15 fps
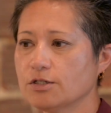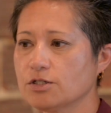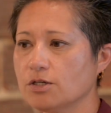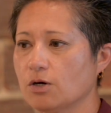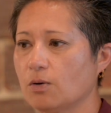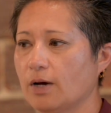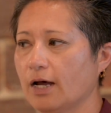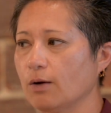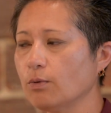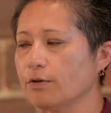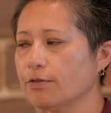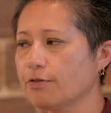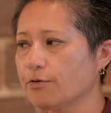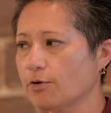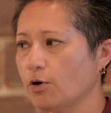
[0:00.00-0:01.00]
So I would
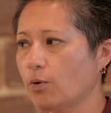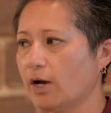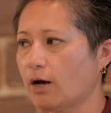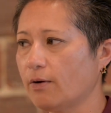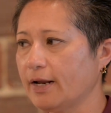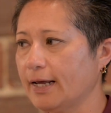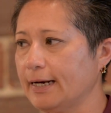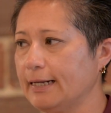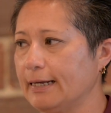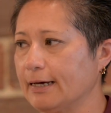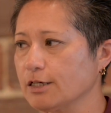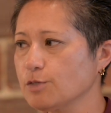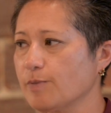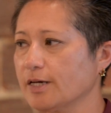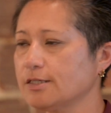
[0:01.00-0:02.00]
throw out any
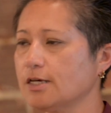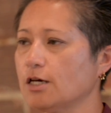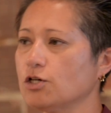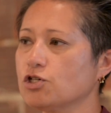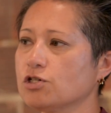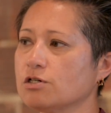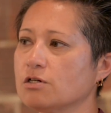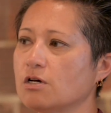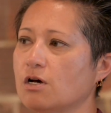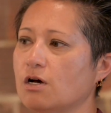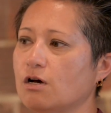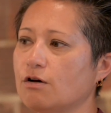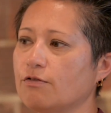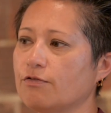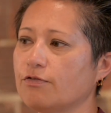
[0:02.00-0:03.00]
expectation
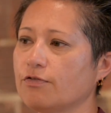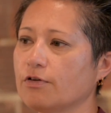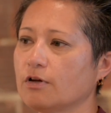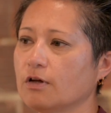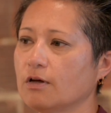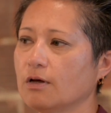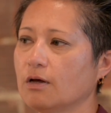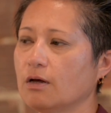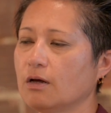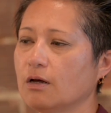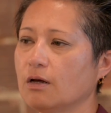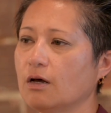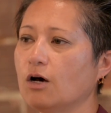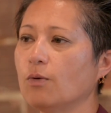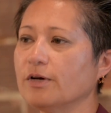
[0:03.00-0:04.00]
of,
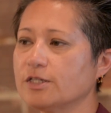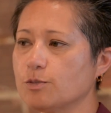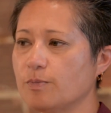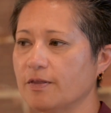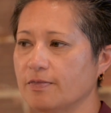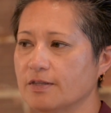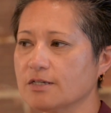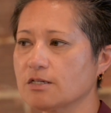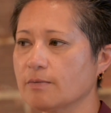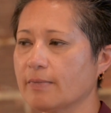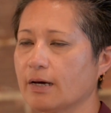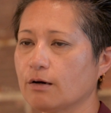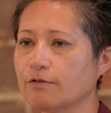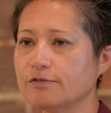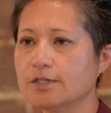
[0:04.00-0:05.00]
oh, it's been this
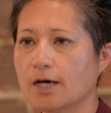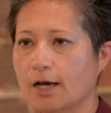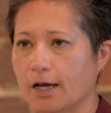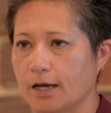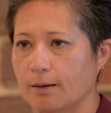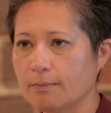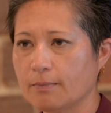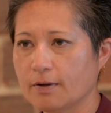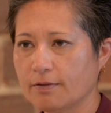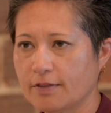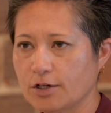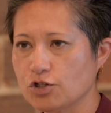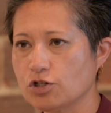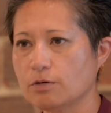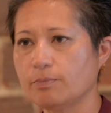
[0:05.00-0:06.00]
amount of time, they
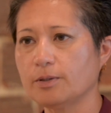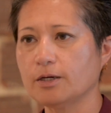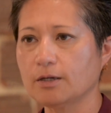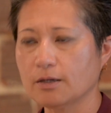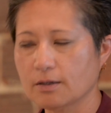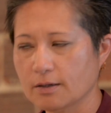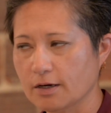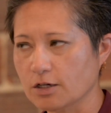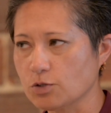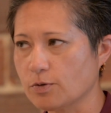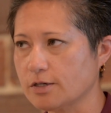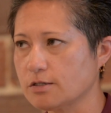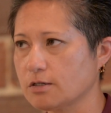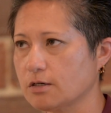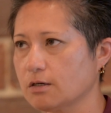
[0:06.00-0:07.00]
should be
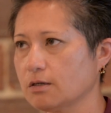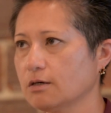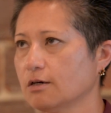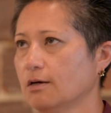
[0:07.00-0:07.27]
XYZ.